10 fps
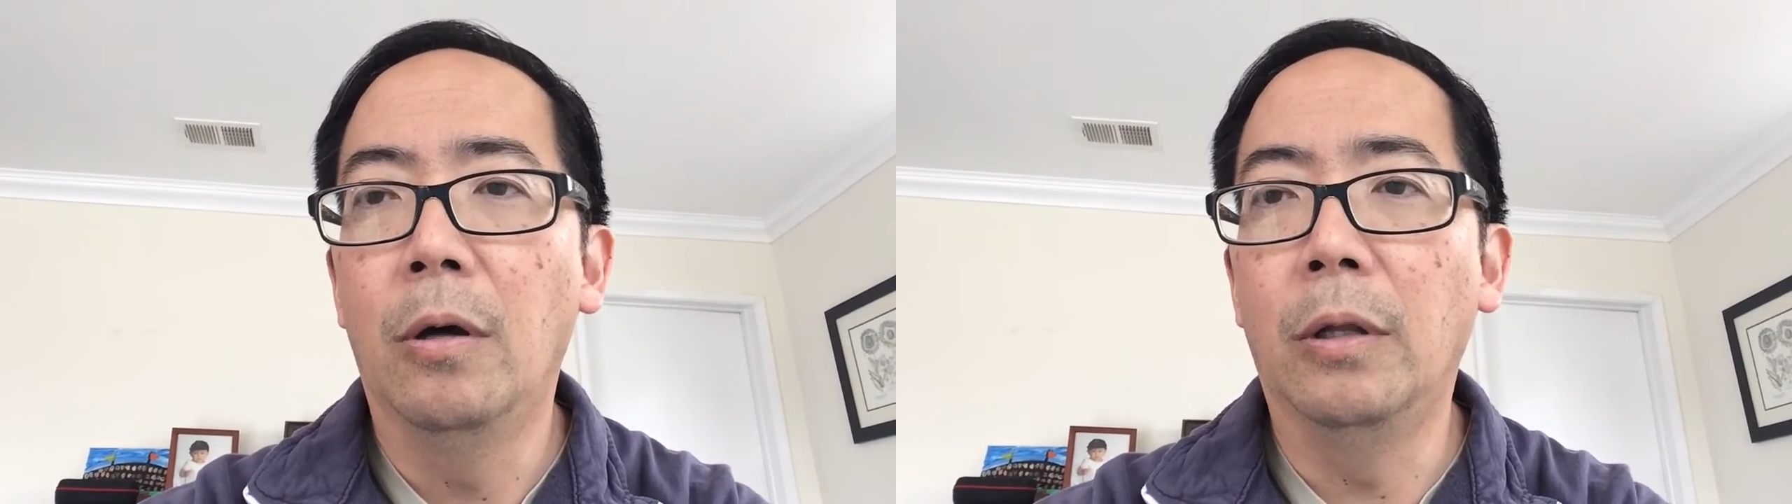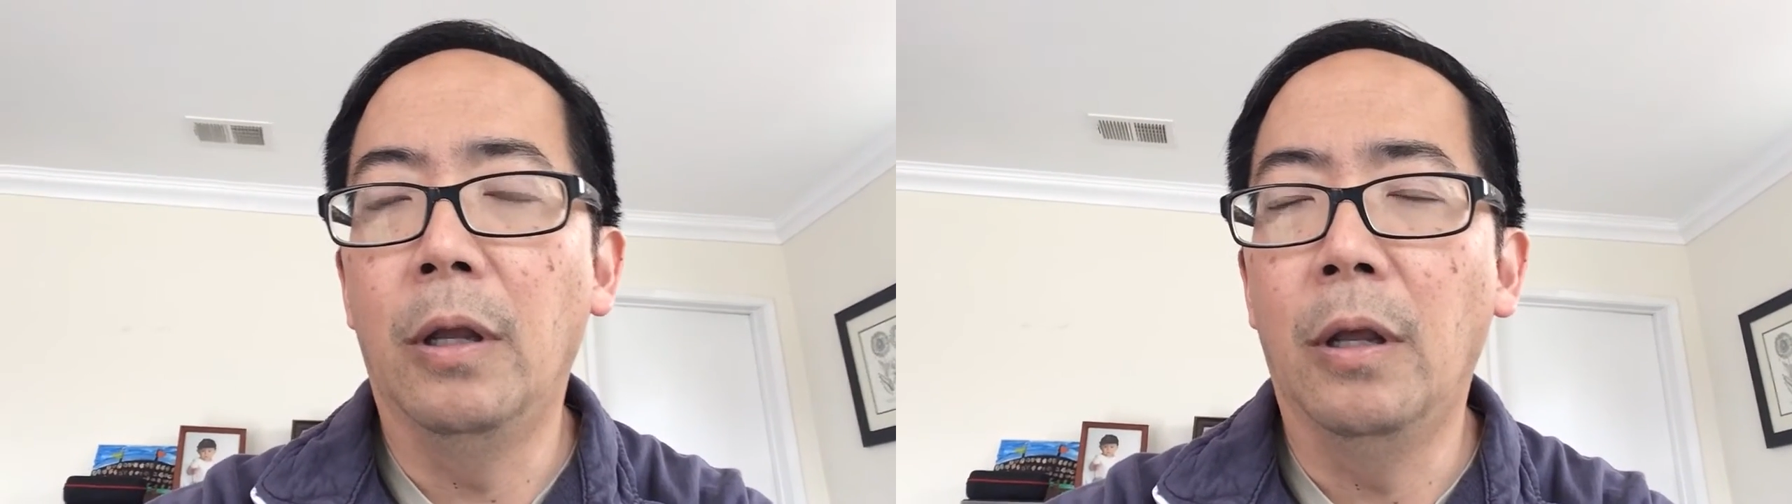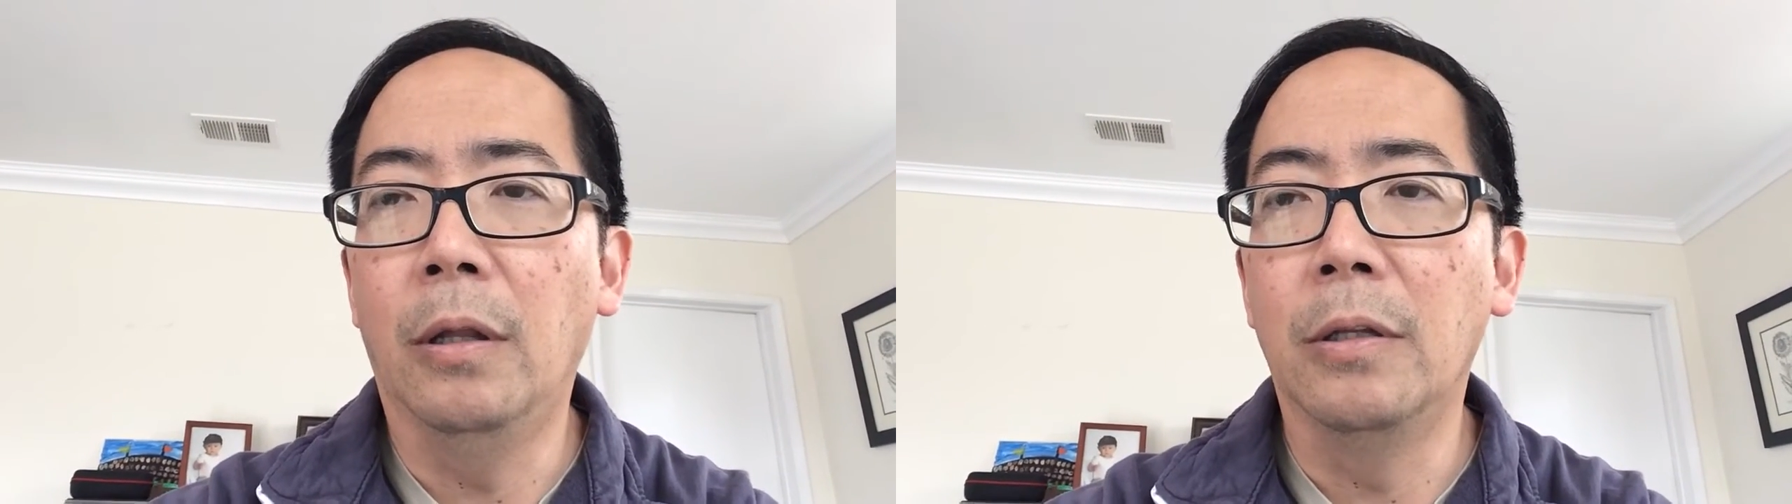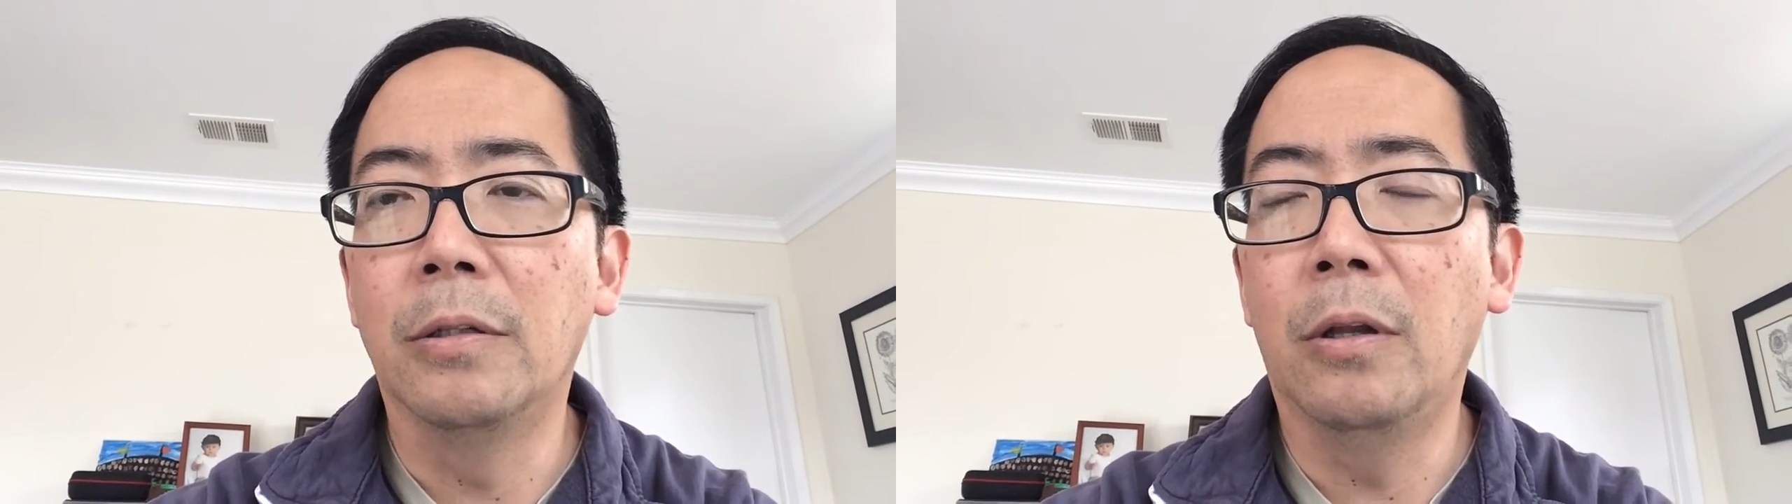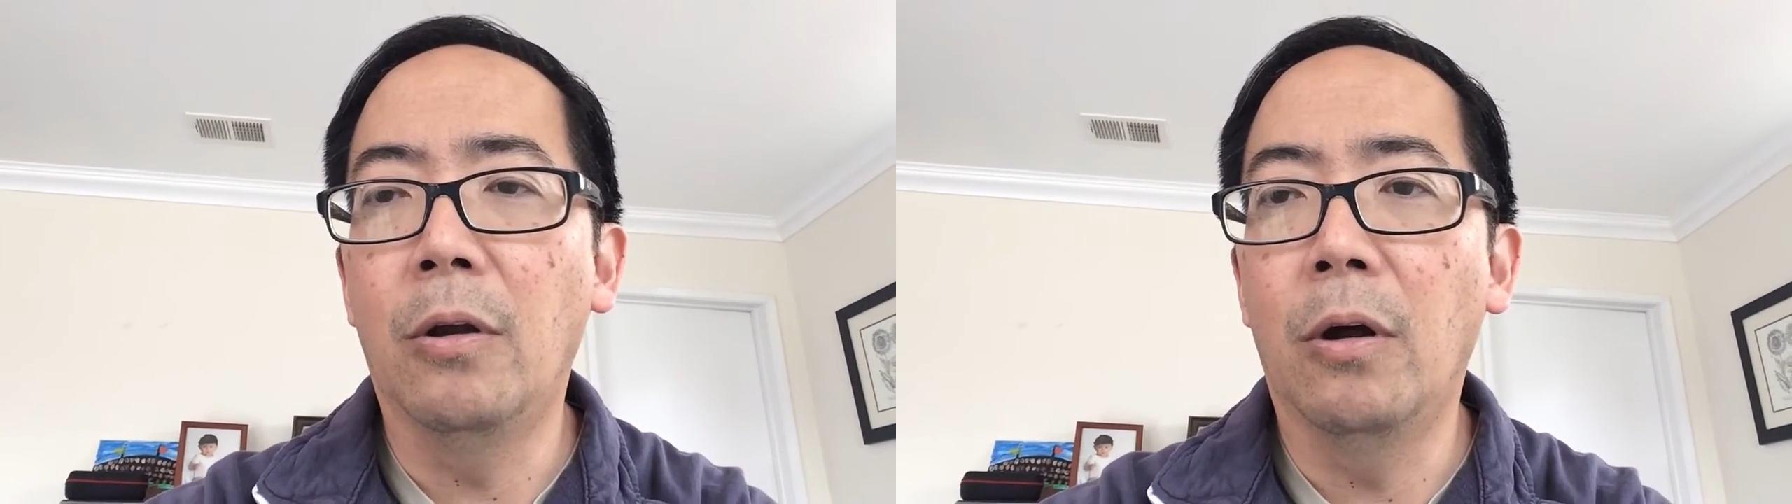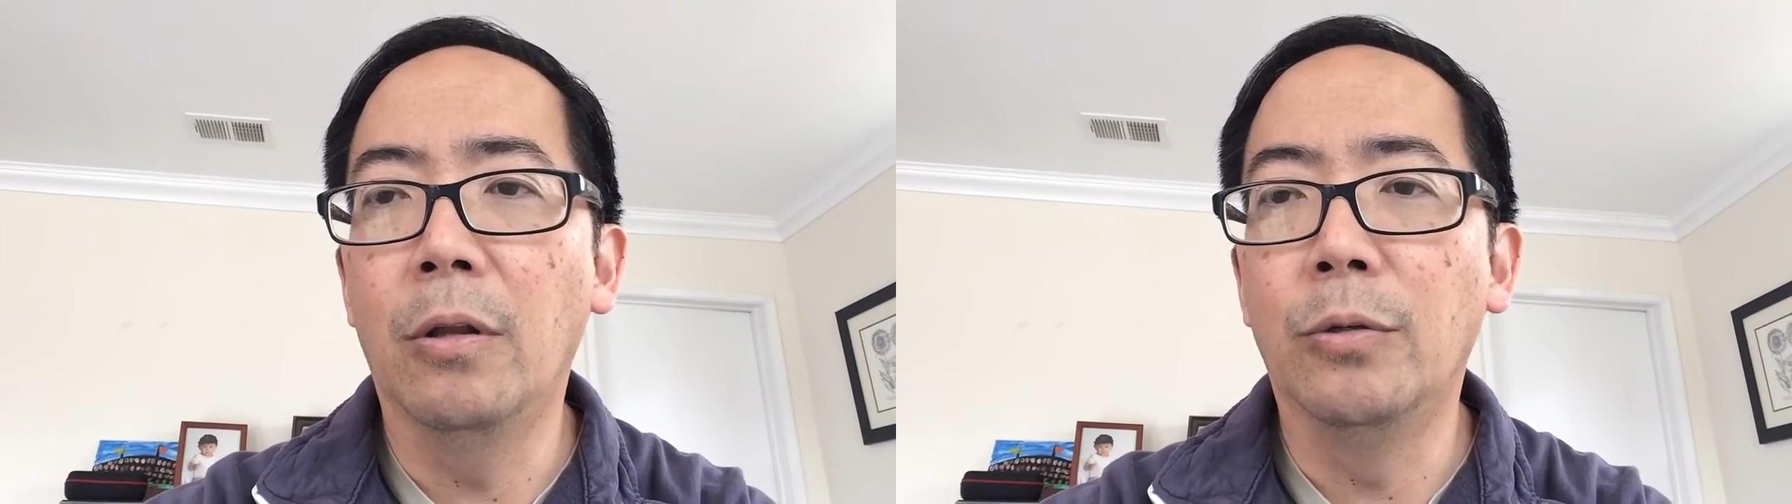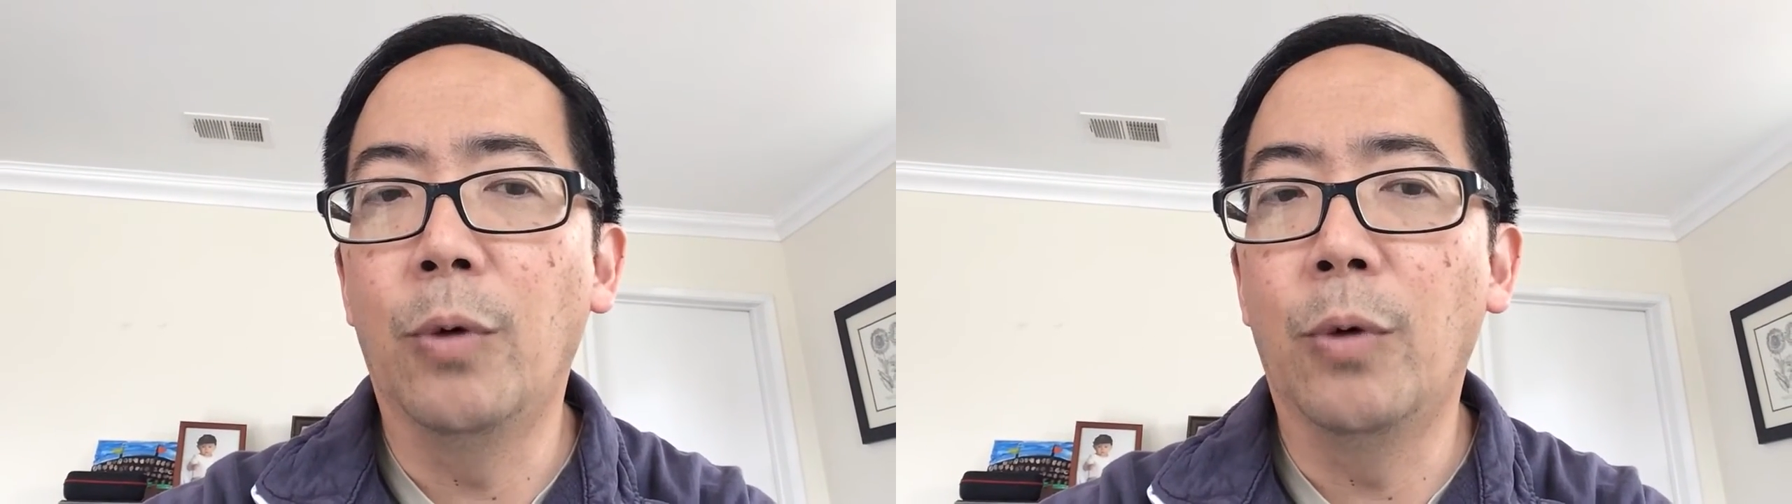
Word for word: on the LA City College